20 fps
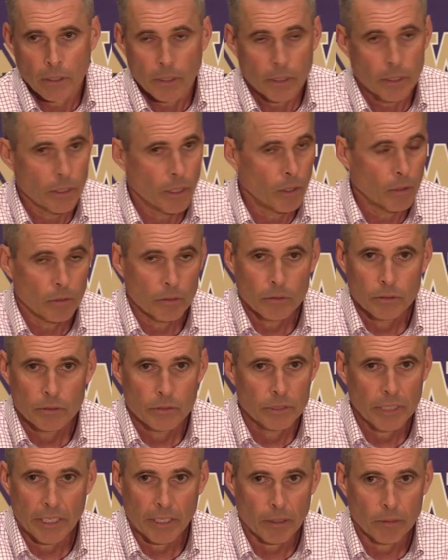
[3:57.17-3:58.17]
You know,
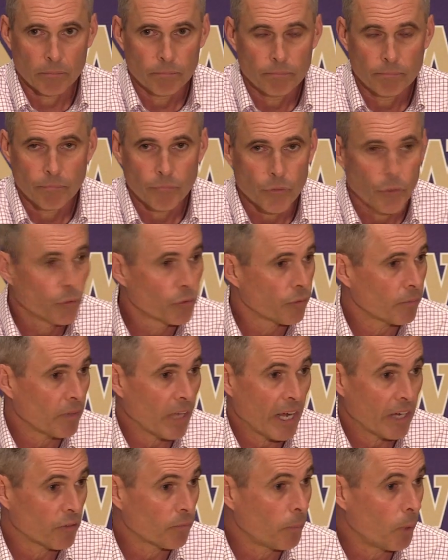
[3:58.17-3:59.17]
Jacob threw some
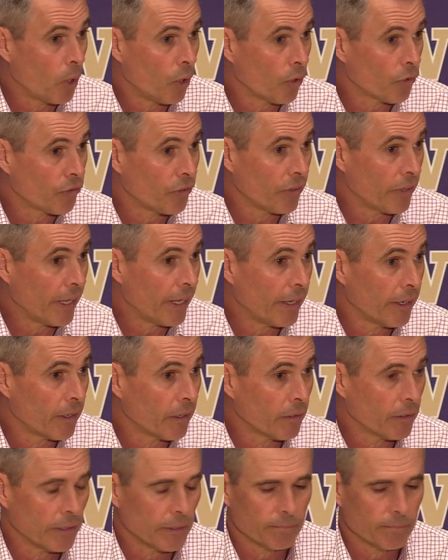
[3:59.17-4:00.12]
nice balls in there,